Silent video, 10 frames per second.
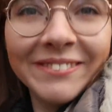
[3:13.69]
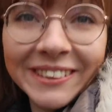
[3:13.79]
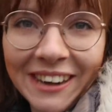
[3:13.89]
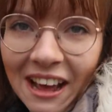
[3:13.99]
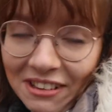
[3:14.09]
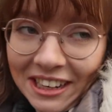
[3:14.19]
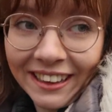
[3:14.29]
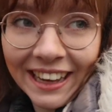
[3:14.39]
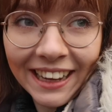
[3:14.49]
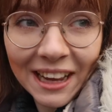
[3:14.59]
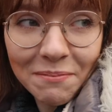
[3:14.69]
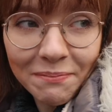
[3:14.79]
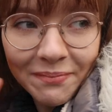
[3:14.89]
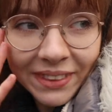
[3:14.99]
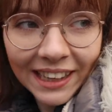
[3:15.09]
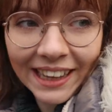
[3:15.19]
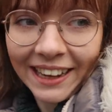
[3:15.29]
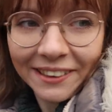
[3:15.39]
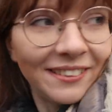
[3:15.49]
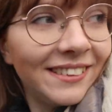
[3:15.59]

we don't have any of that carry